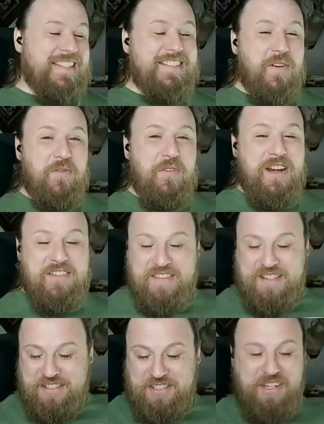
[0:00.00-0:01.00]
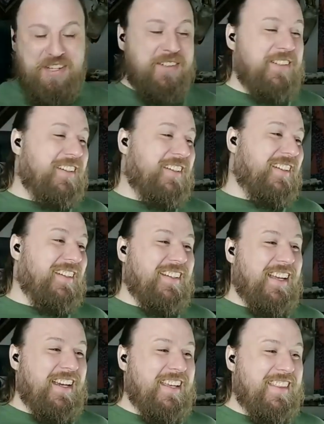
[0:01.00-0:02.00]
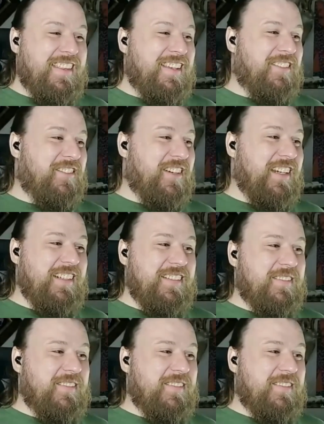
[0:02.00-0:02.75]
so rare in this show. Yes, Commander. I get things right. One.